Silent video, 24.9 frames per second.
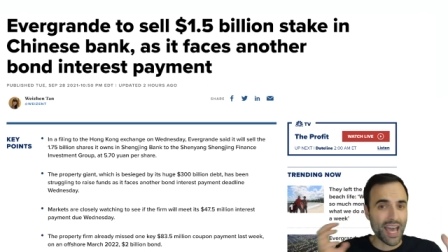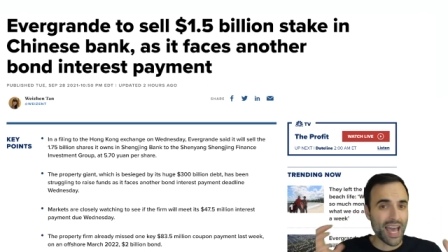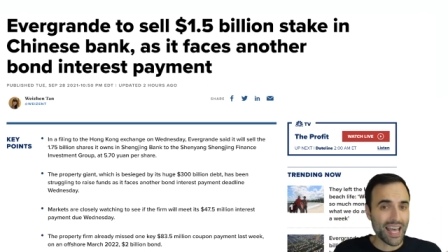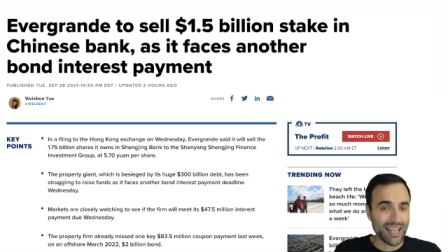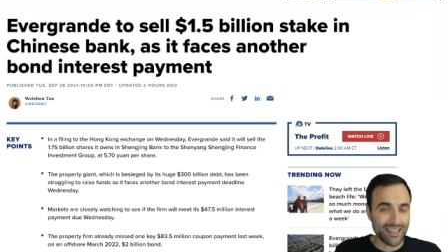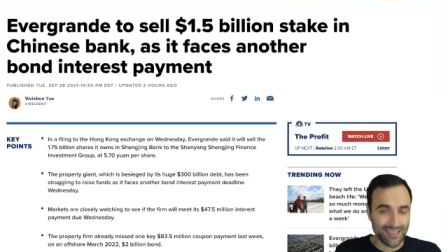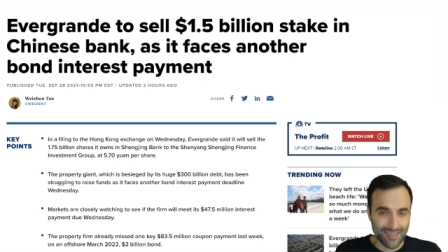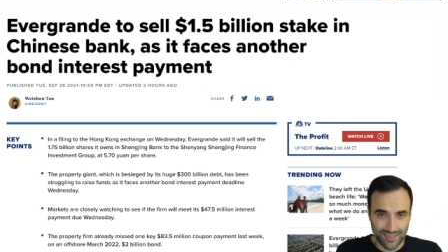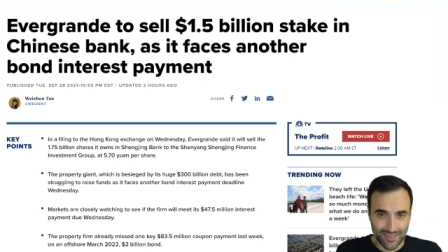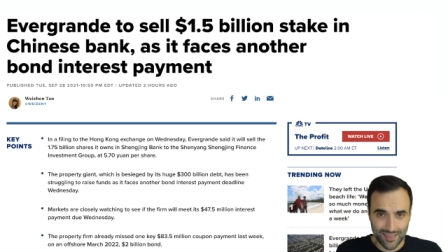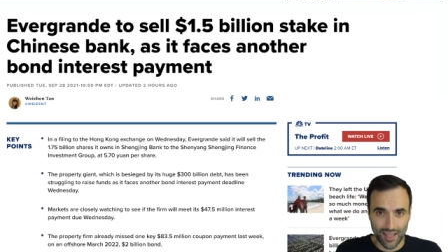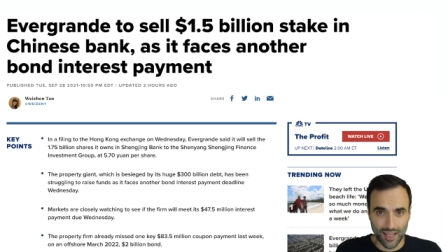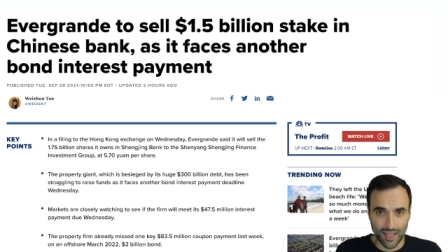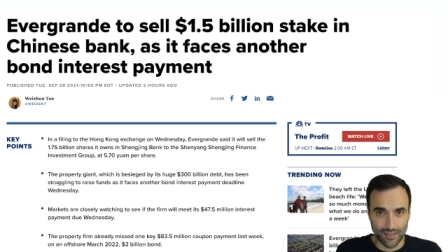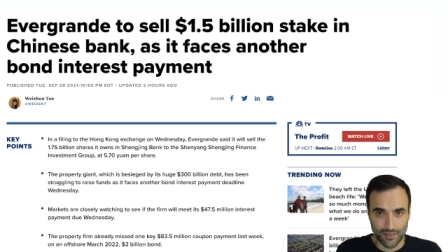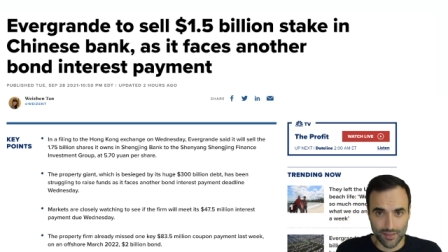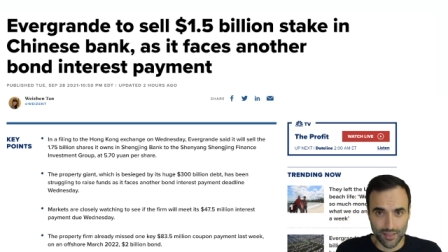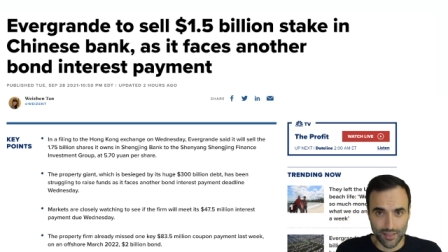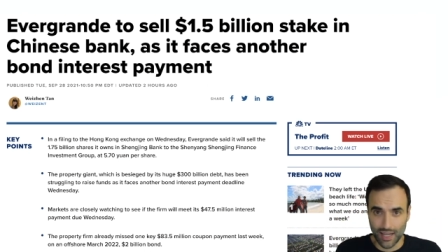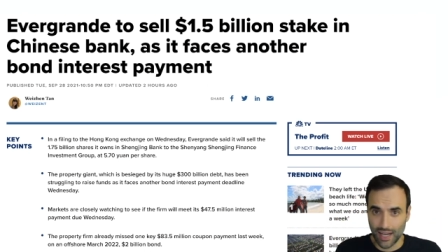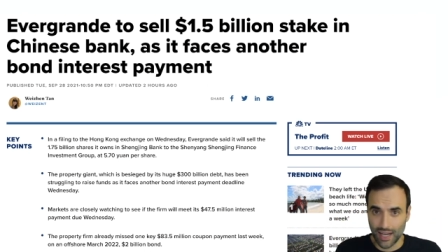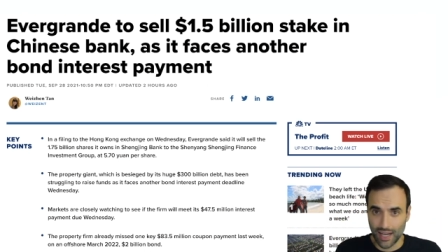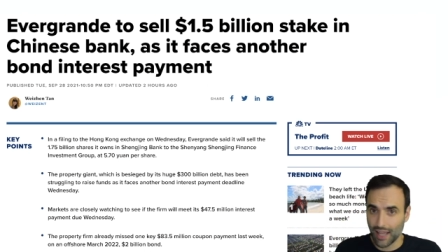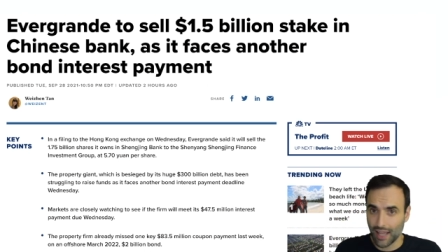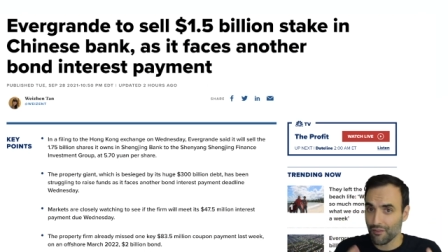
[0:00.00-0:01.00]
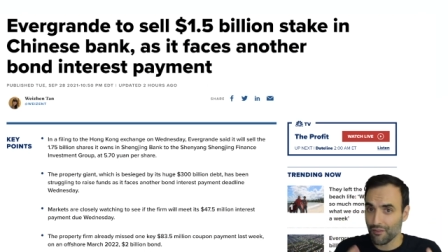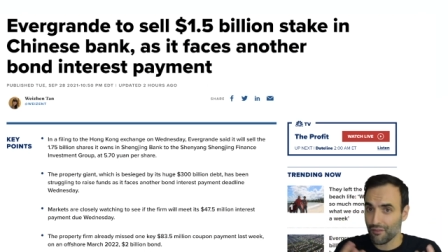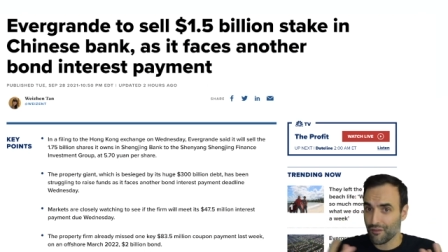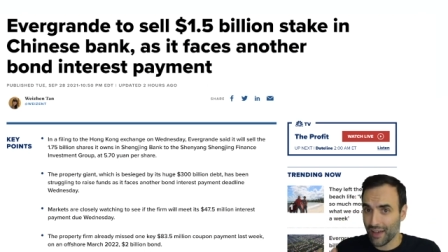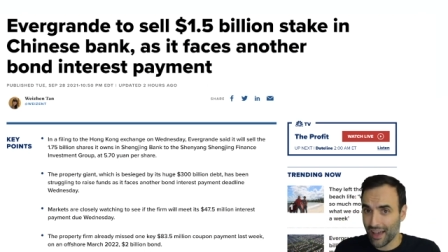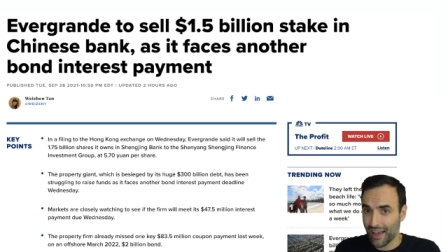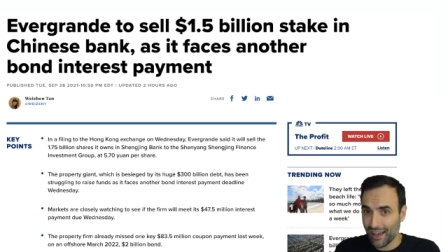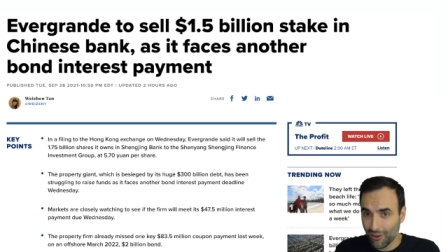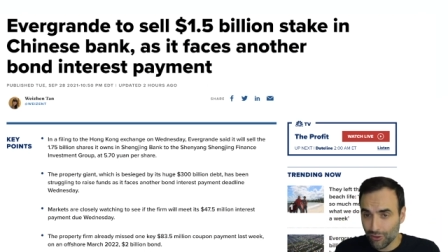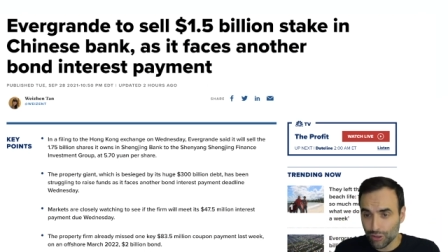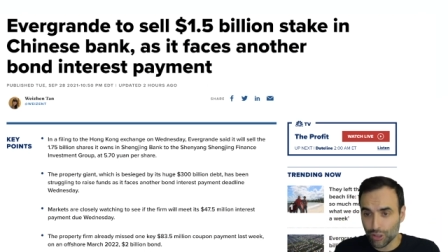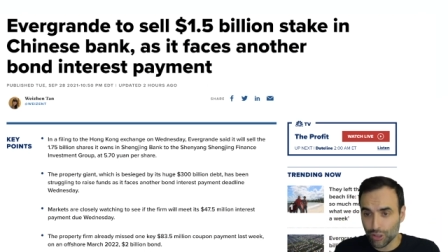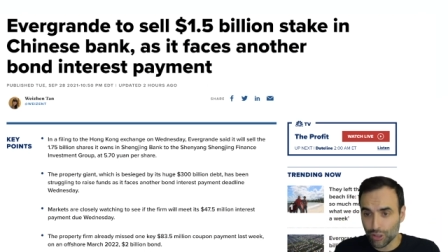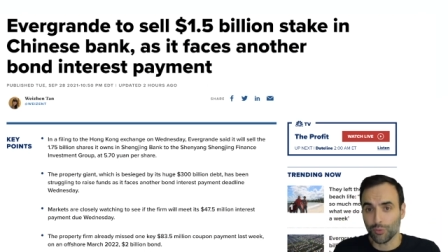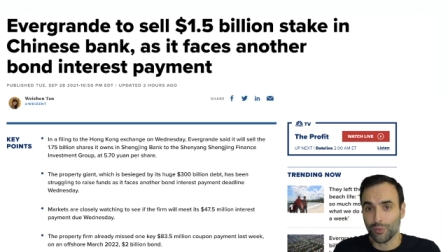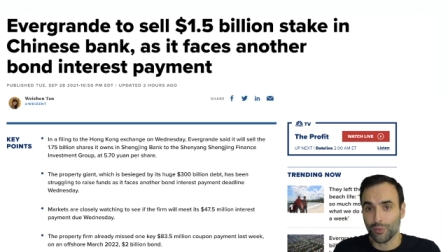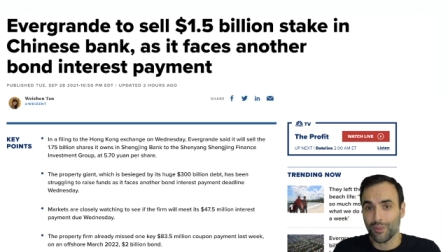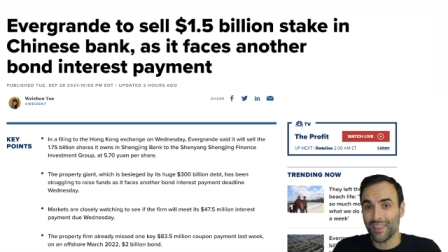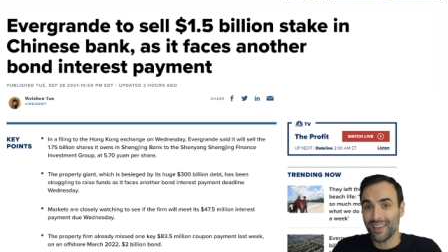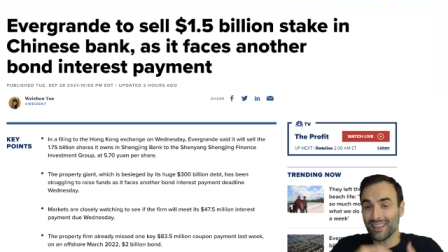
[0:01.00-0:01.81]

assets that have value.